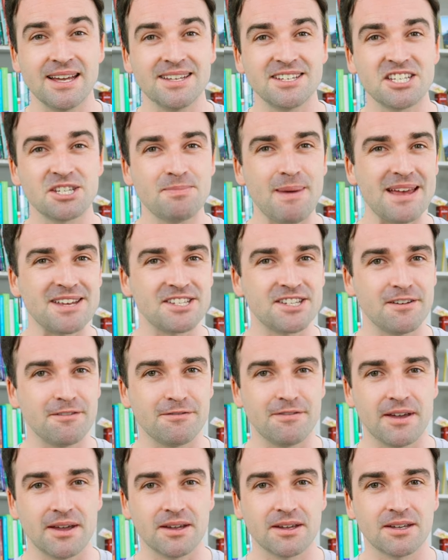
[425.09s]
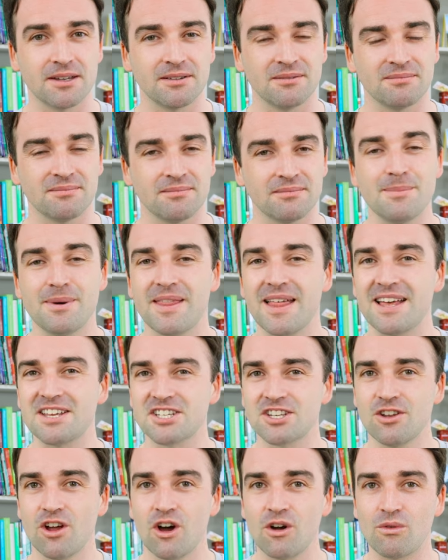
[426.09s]
specific, but
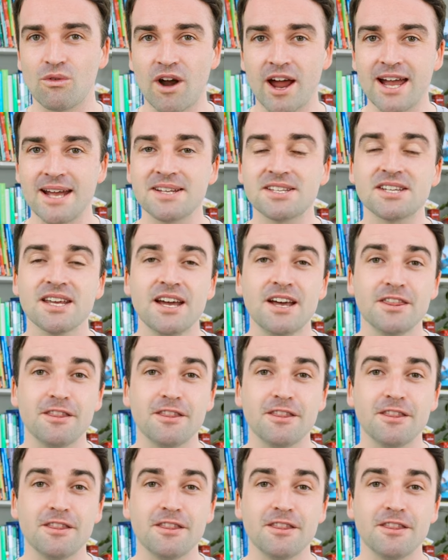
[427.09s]
that's not right.